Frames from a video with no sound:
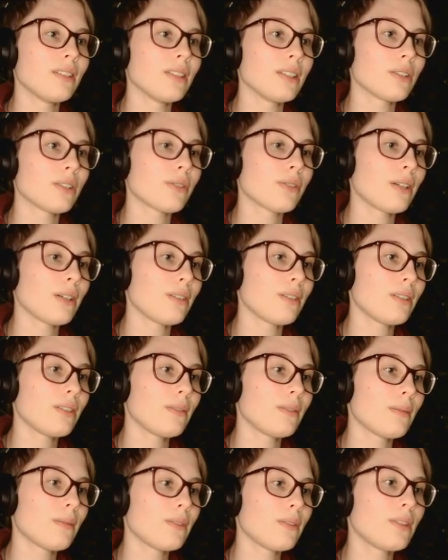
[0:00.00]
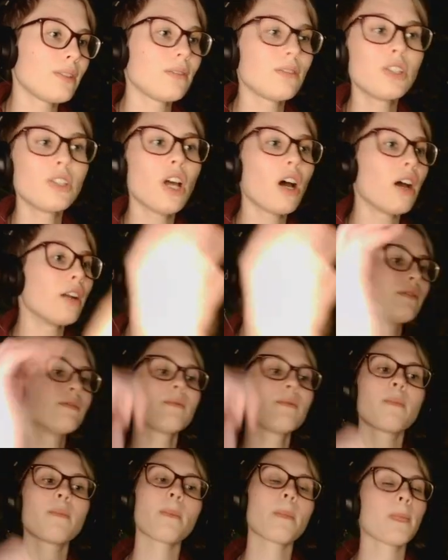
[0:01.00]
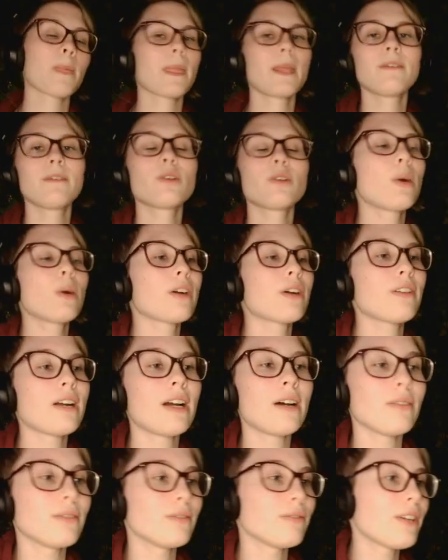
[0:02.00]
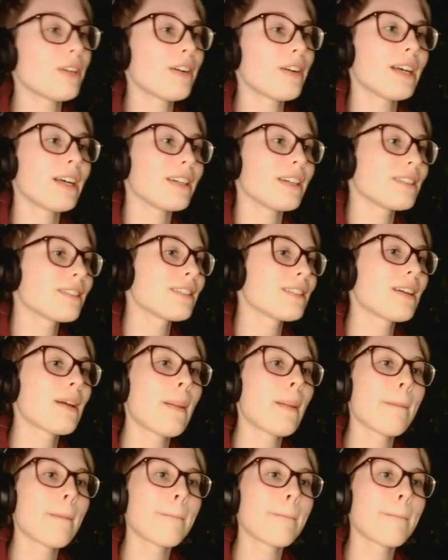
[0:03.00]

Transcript: Or this round. Done. Quick round, very nice.